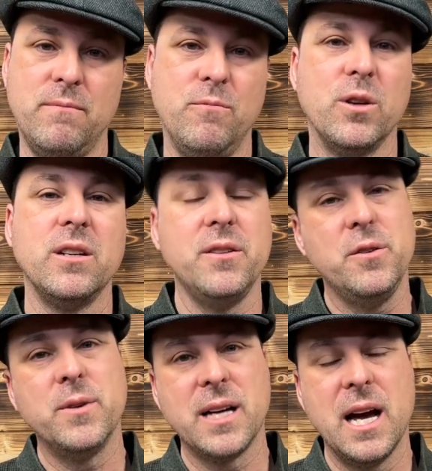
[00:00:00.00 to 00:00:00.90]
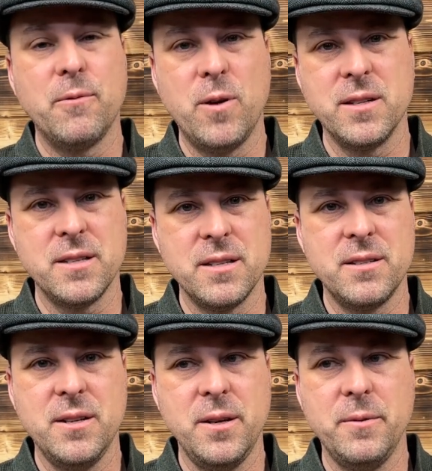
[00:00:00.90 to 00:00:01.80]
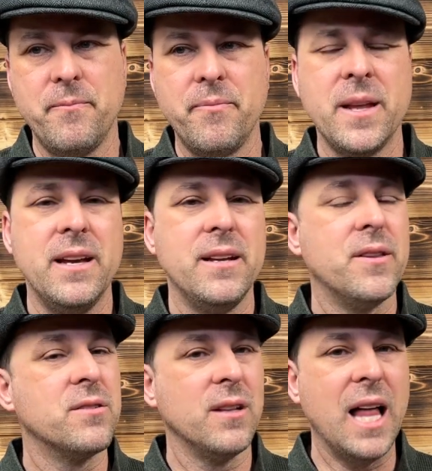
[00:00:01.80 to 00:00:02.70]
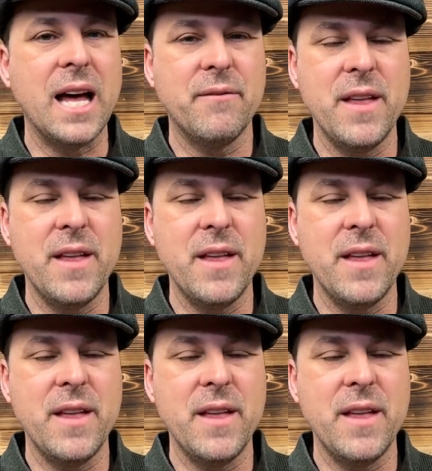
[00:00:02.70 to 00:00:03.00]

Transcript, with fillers: we're going to do what God wants us to do. There's a lot of